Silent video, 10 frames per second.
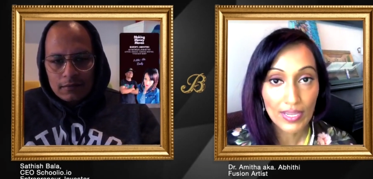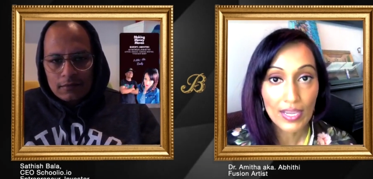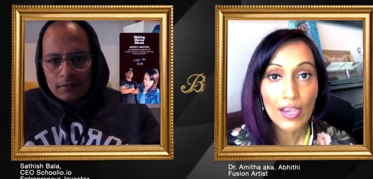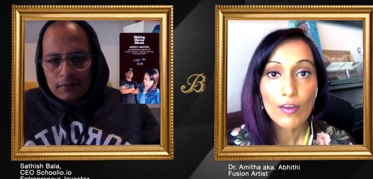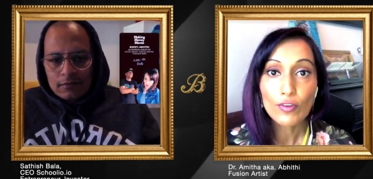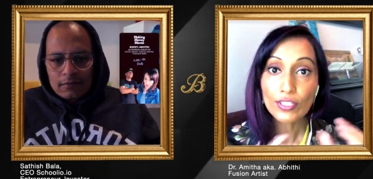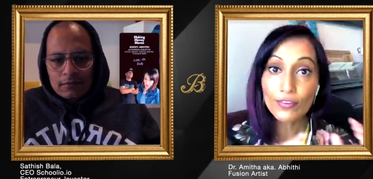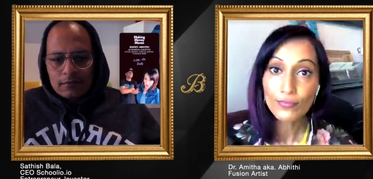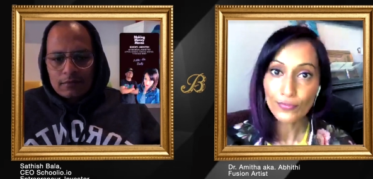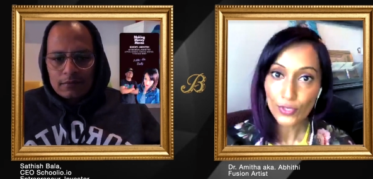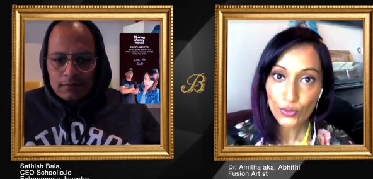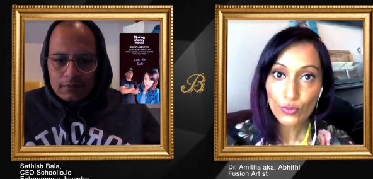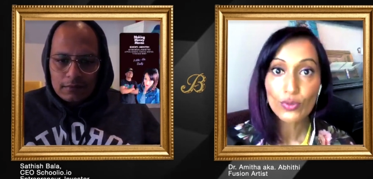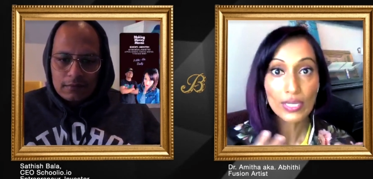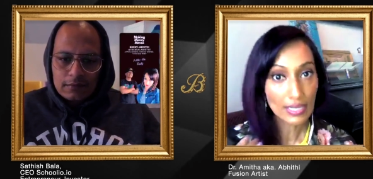Speaker 1: For the few,
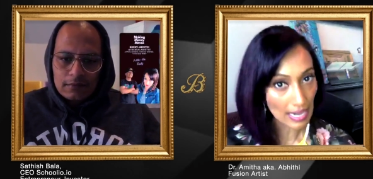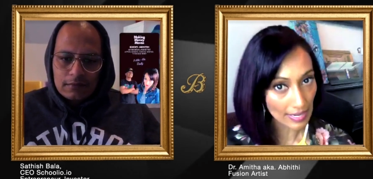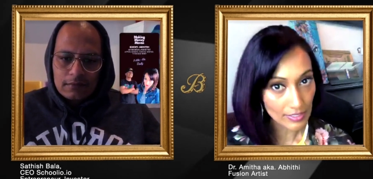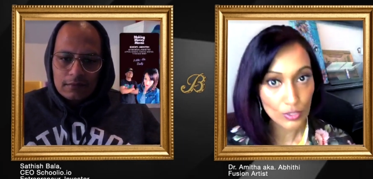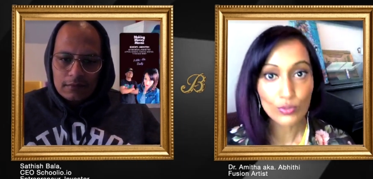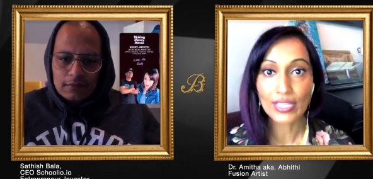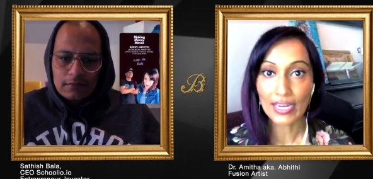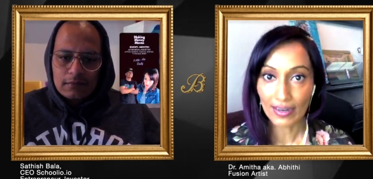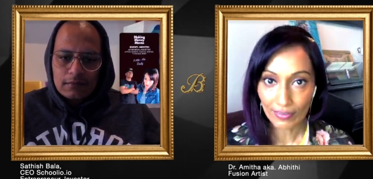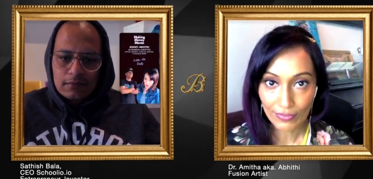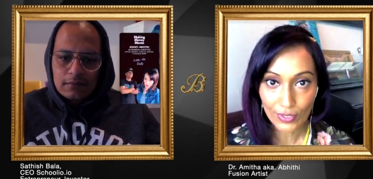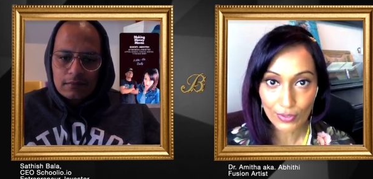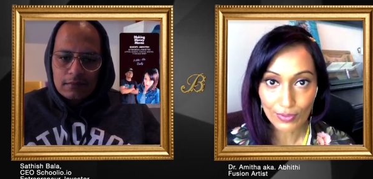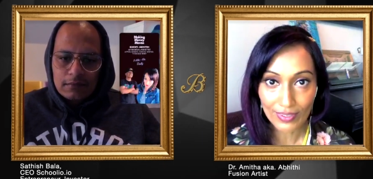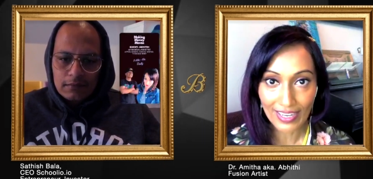I know there are few,
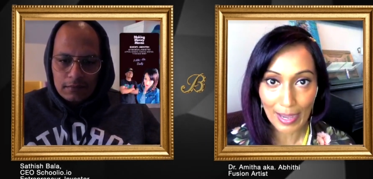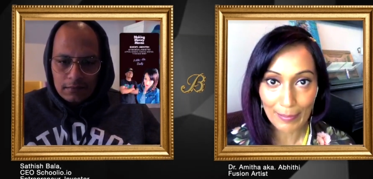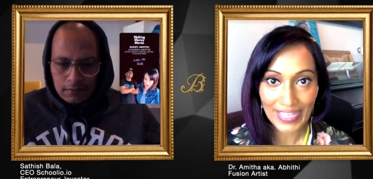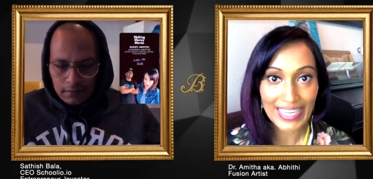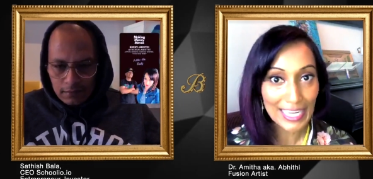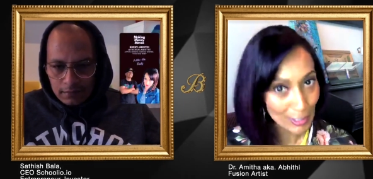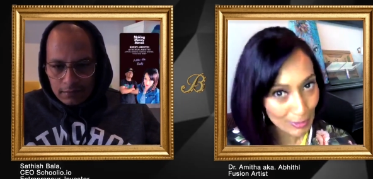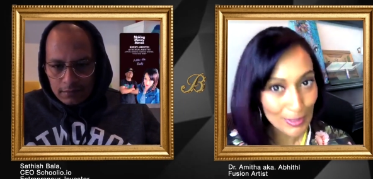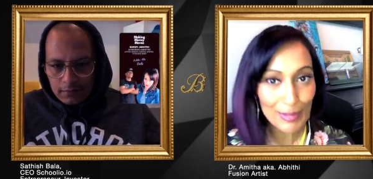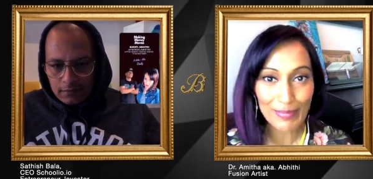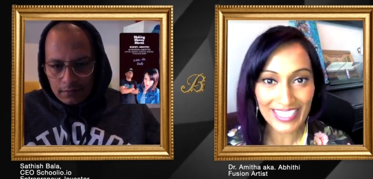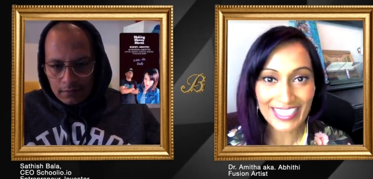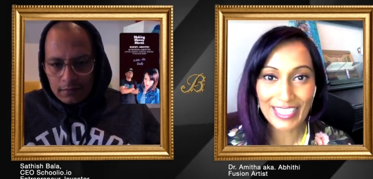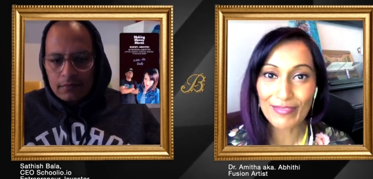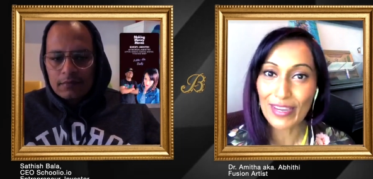I mean, including myself,
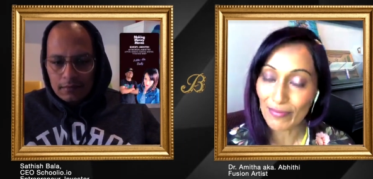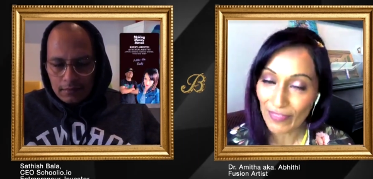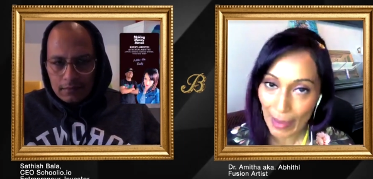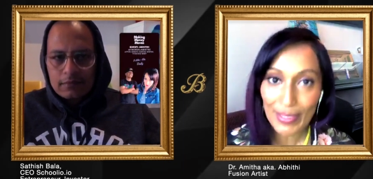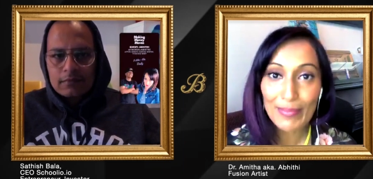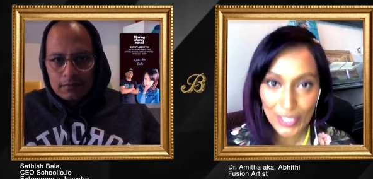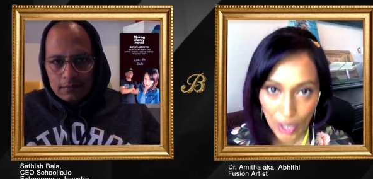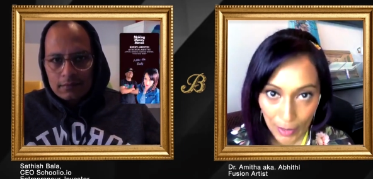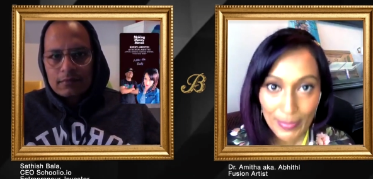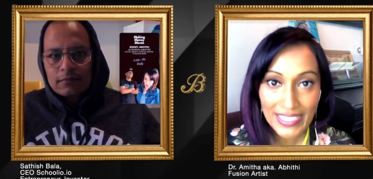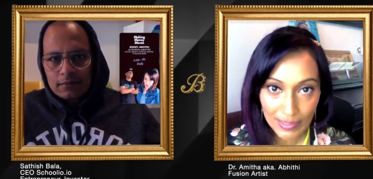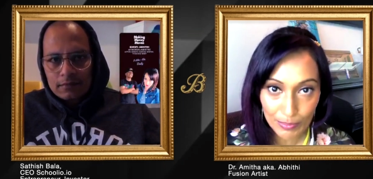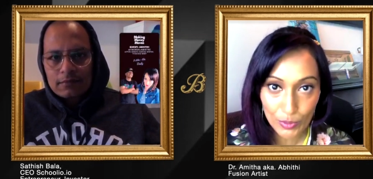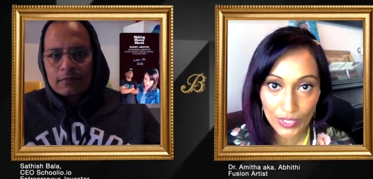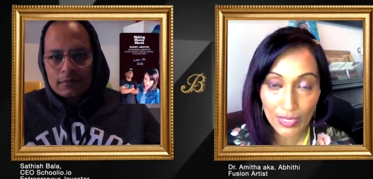where family may not be
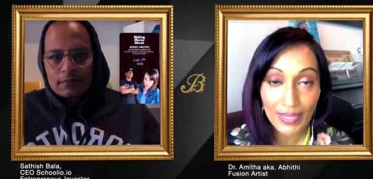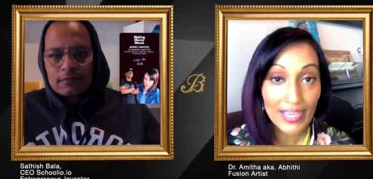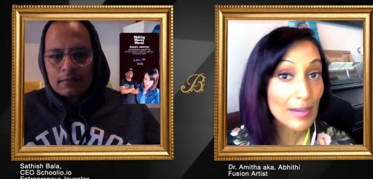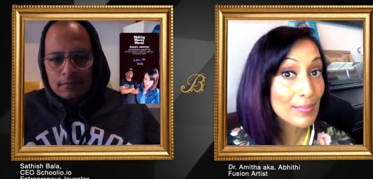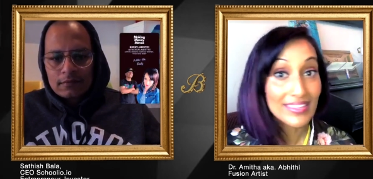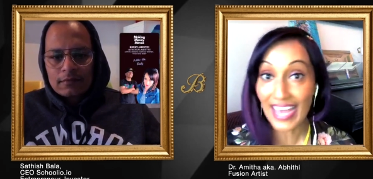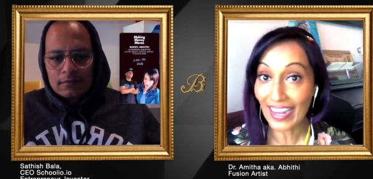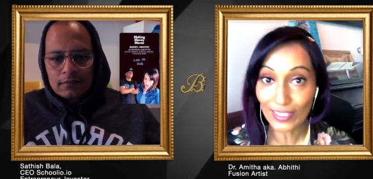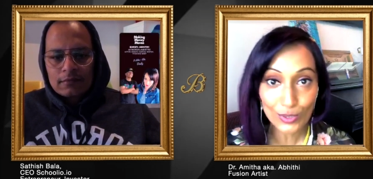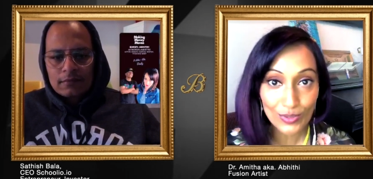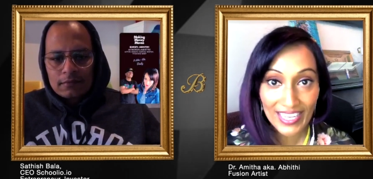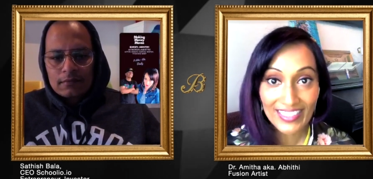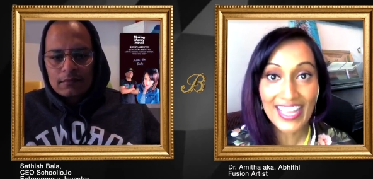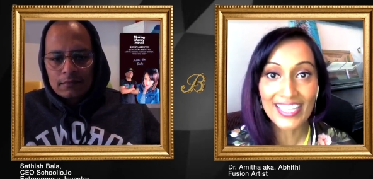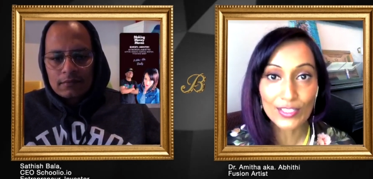supportive, but that is okay.
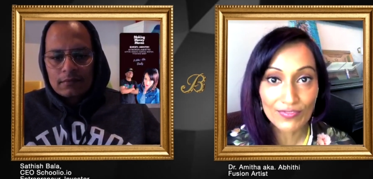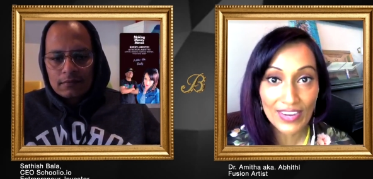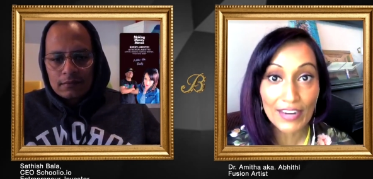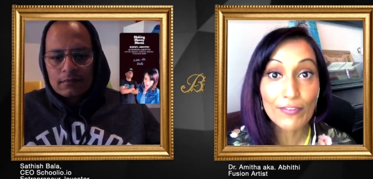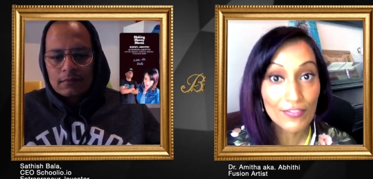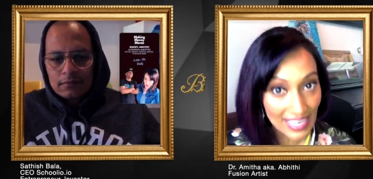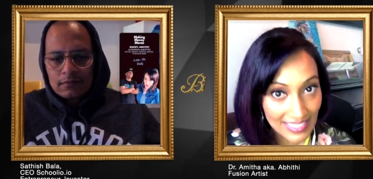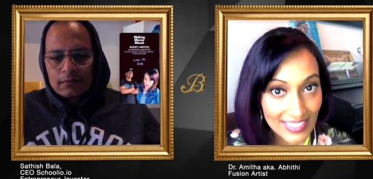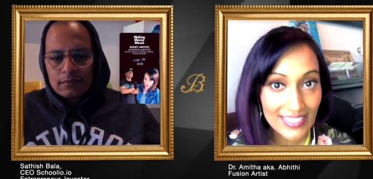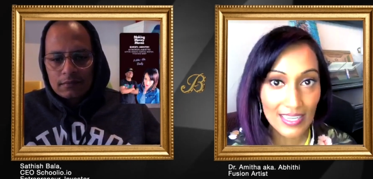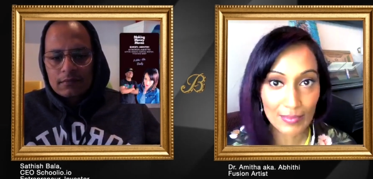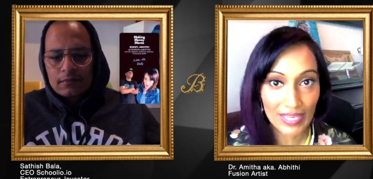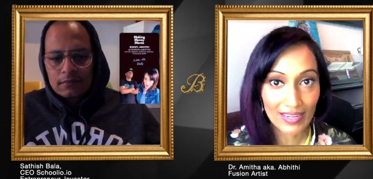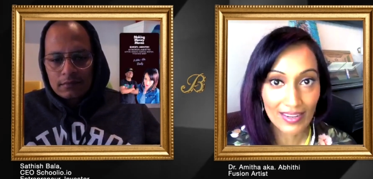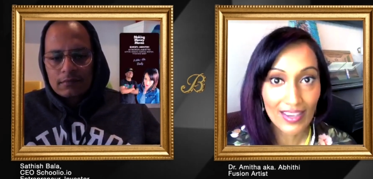That's where friends come in,
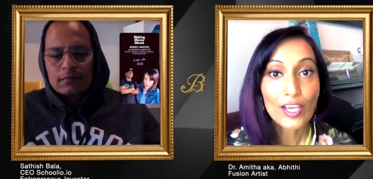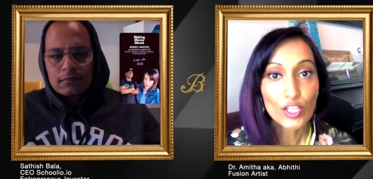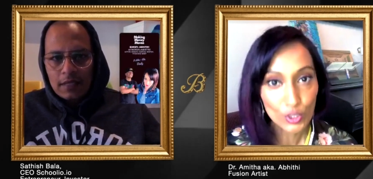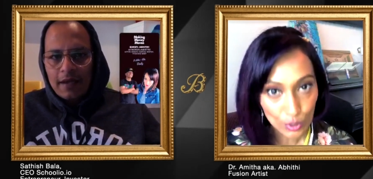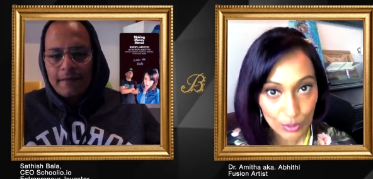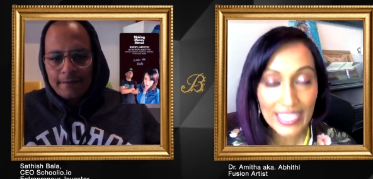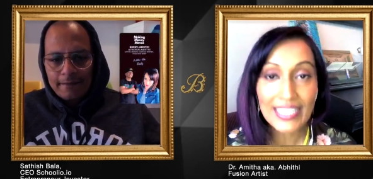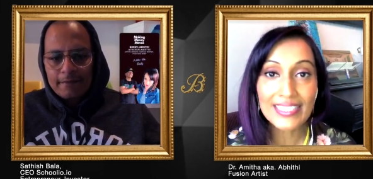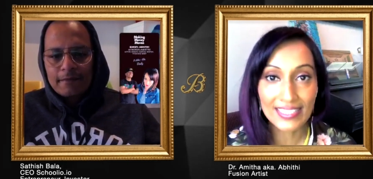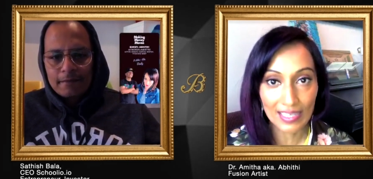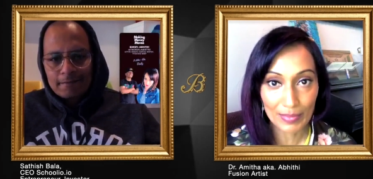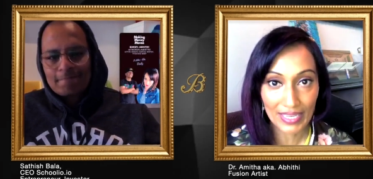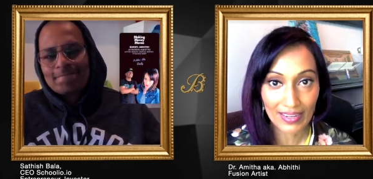your yeah. colleagues come in.